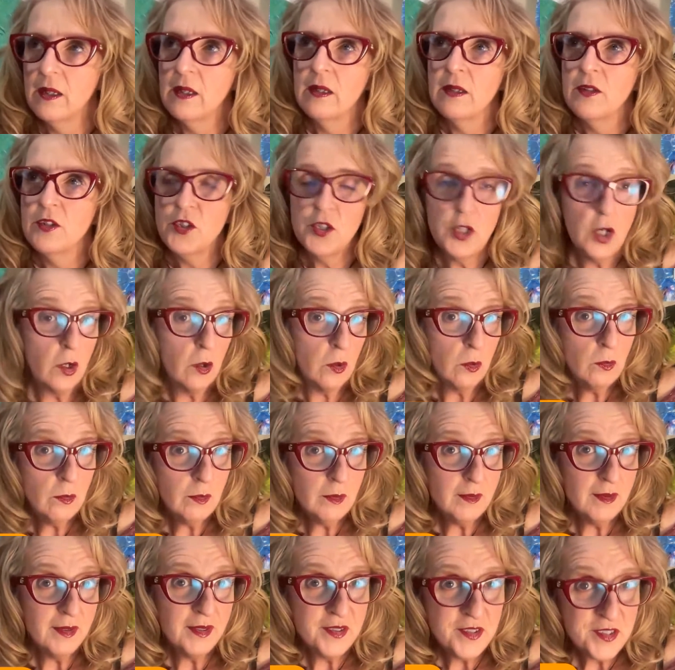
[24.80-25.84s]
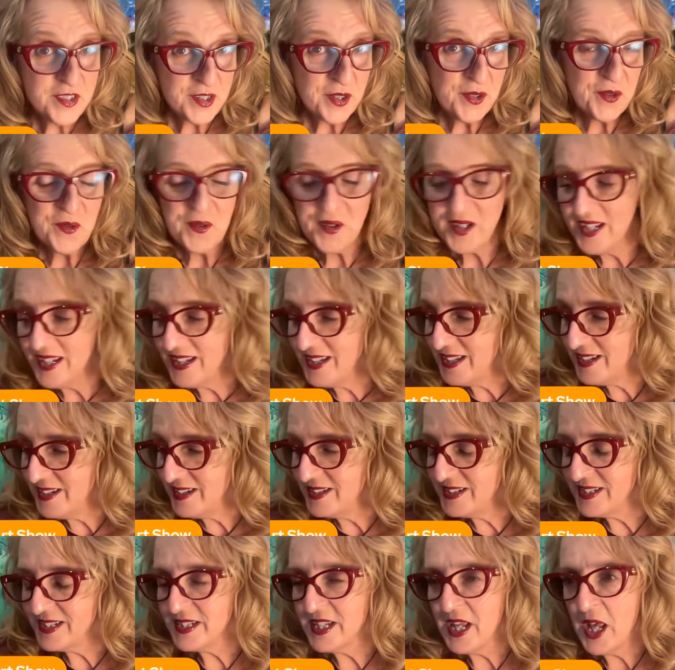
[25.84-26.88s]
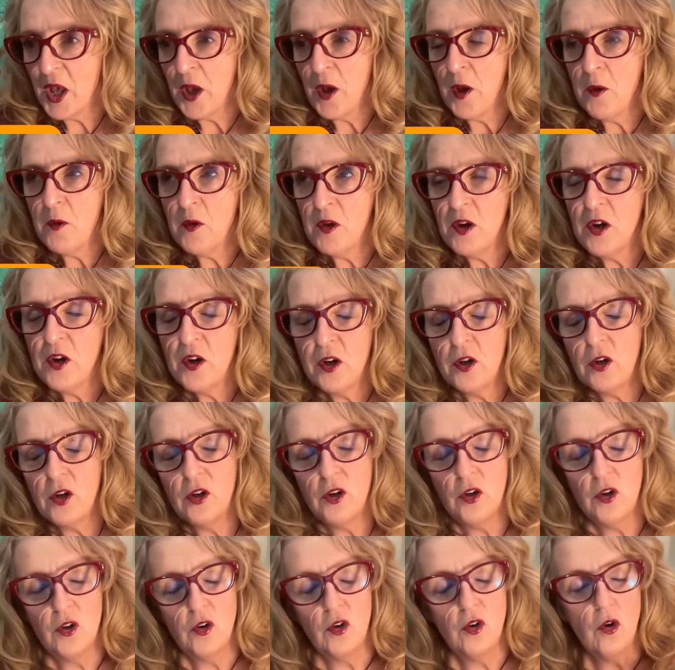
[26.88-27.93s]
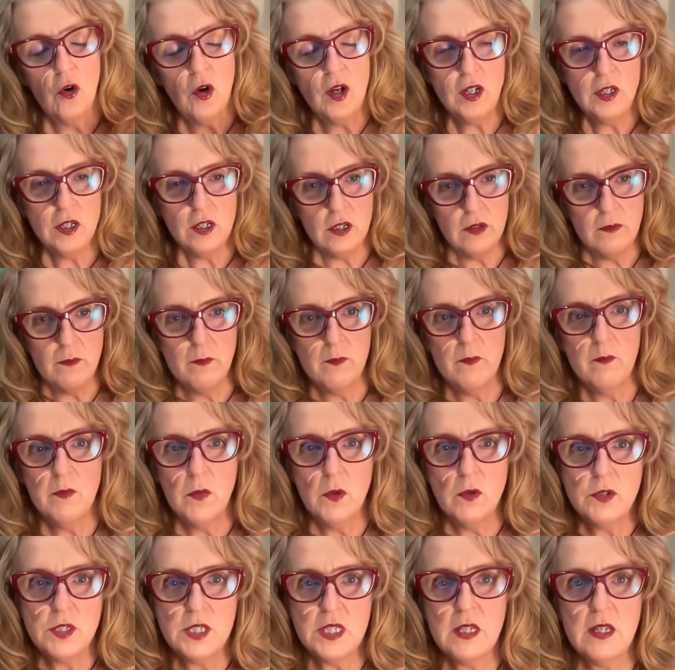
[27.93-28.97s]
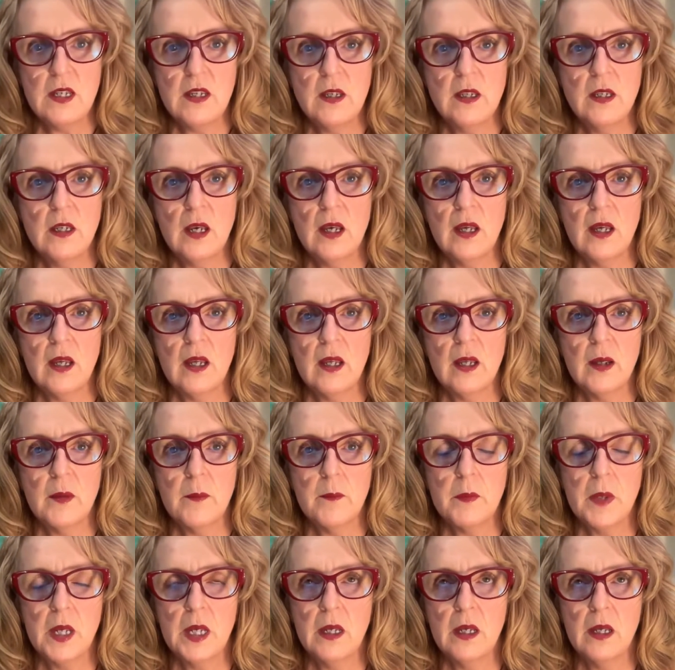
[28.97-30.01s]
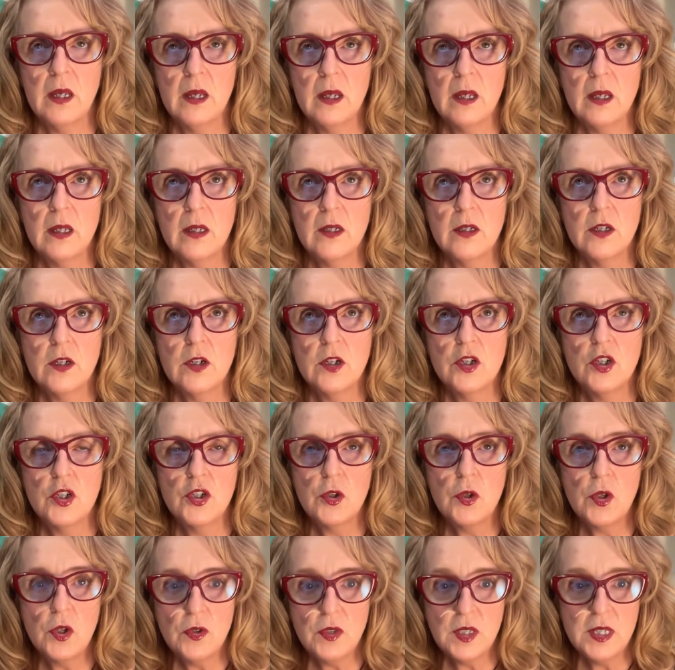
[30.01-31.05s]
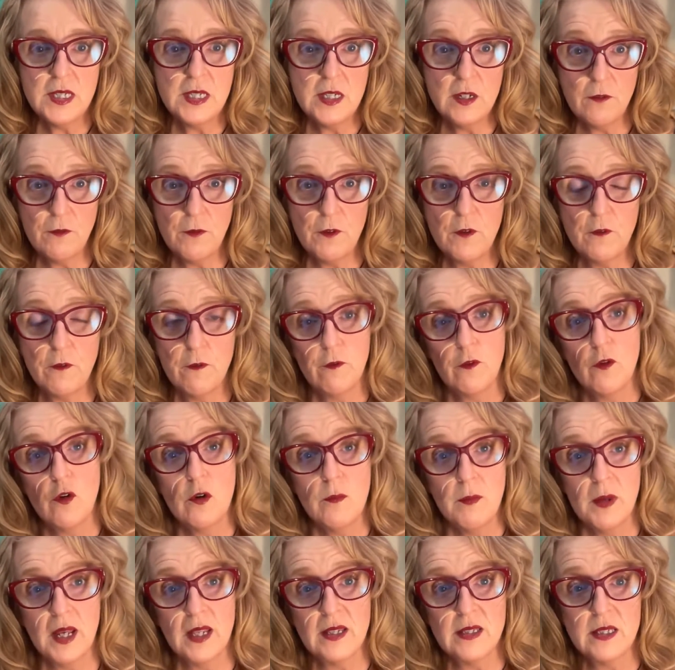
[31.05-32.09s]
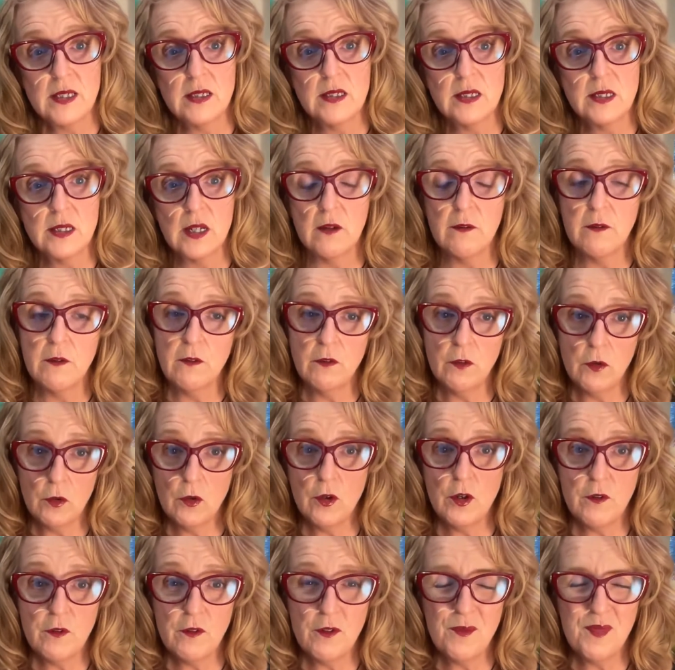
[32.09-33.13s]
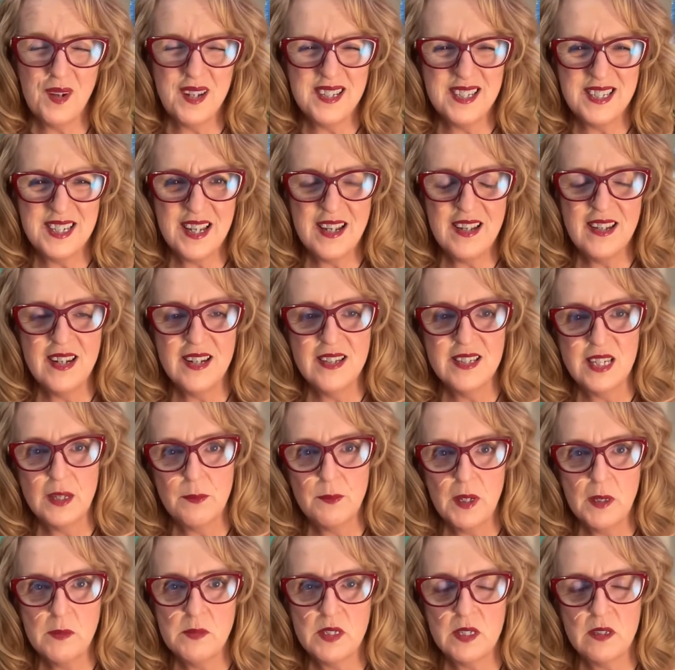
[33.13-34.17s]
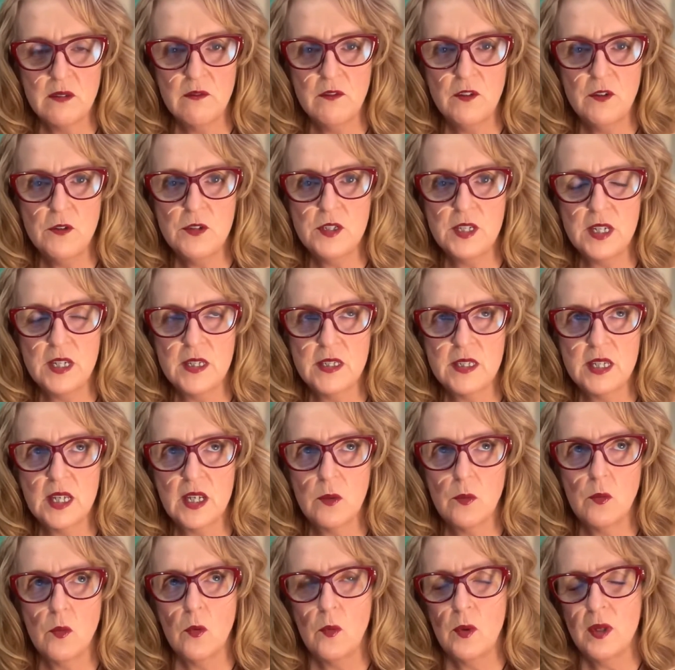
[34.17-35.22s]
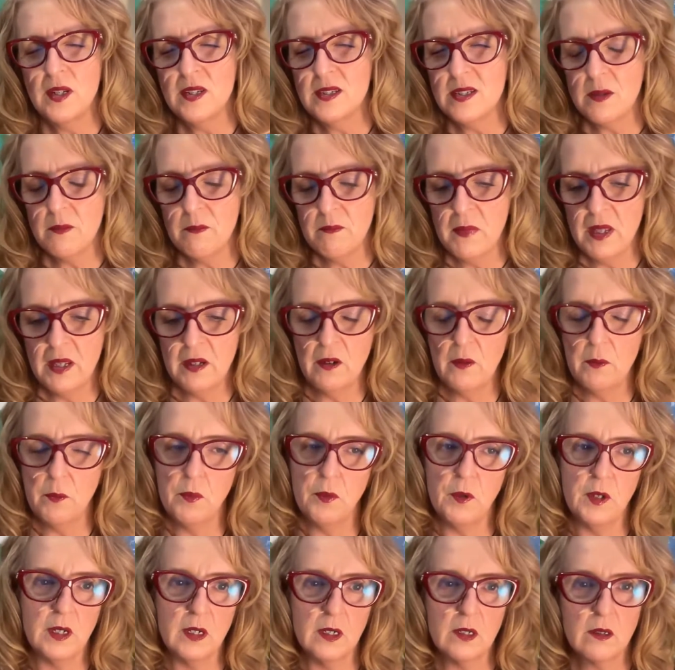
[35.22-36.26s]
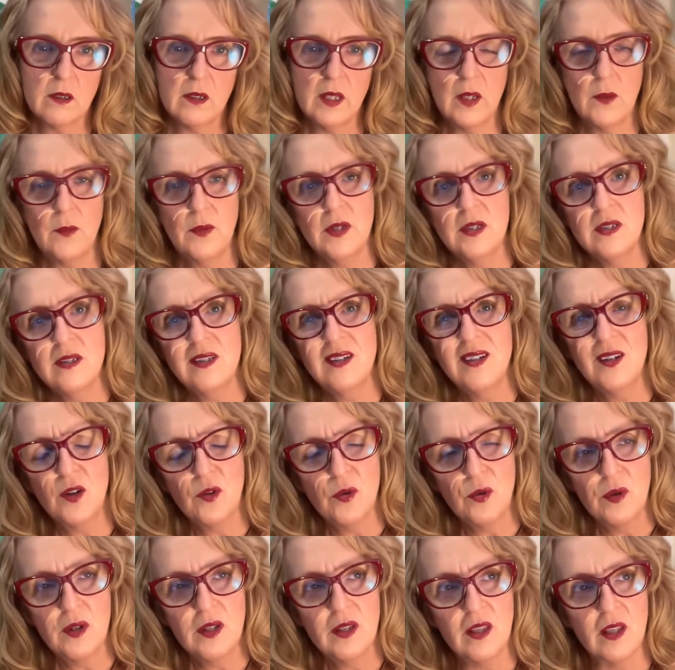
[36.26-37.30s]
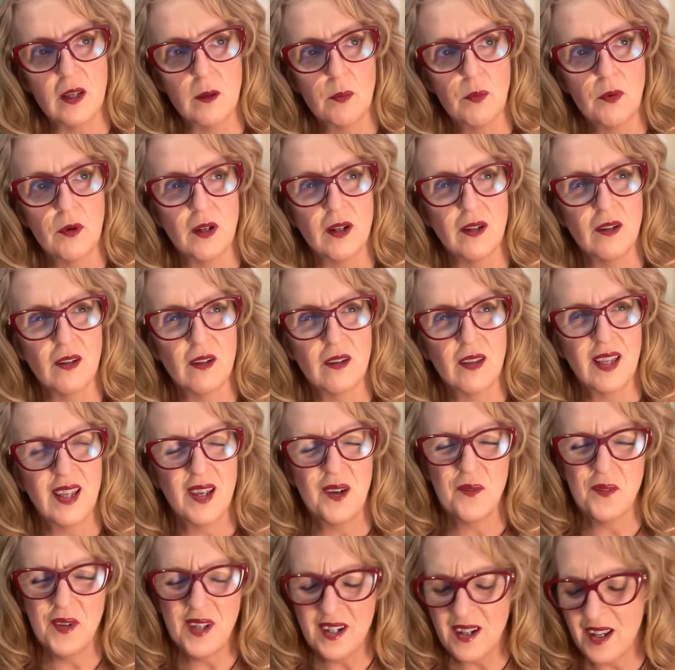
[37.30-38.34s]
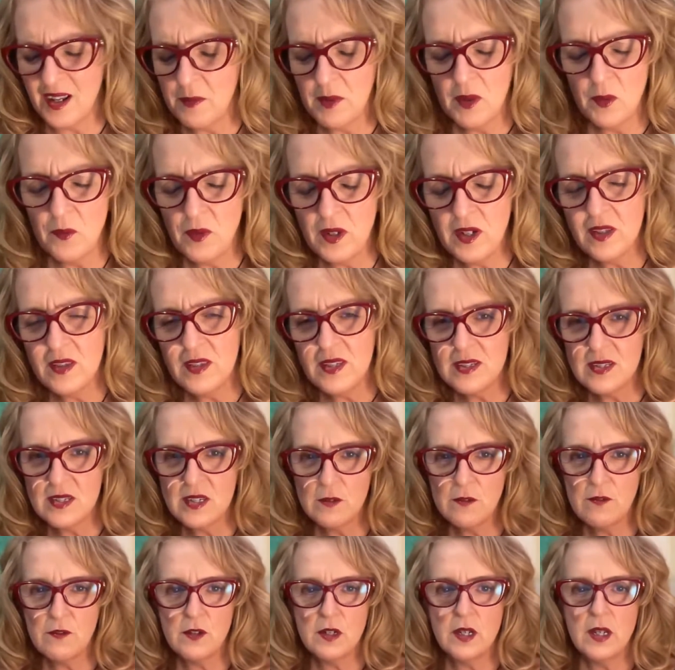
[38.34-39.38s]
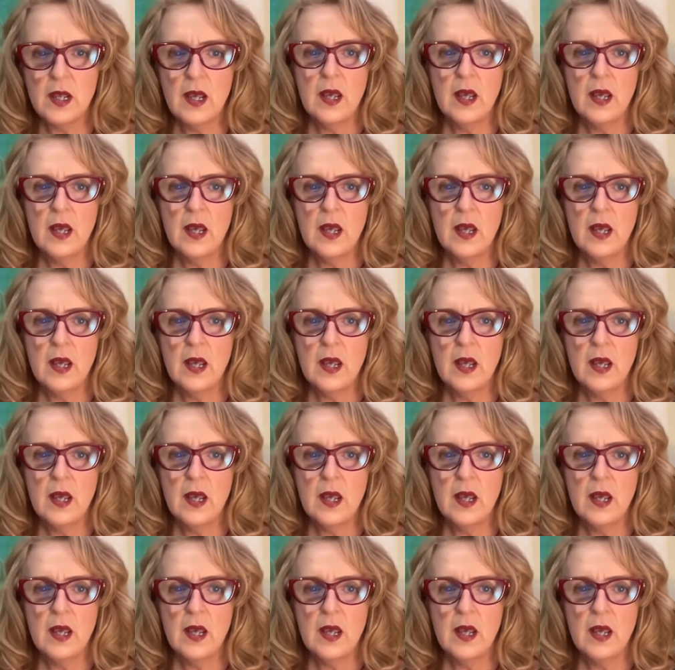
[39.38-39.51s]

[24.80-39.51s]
show is going to mostly show you the different formats and stuff. If you order from my site, it's sometimes confusing. It's like, well, what does a metal print look like? What does an acrylic print look like? And what are these different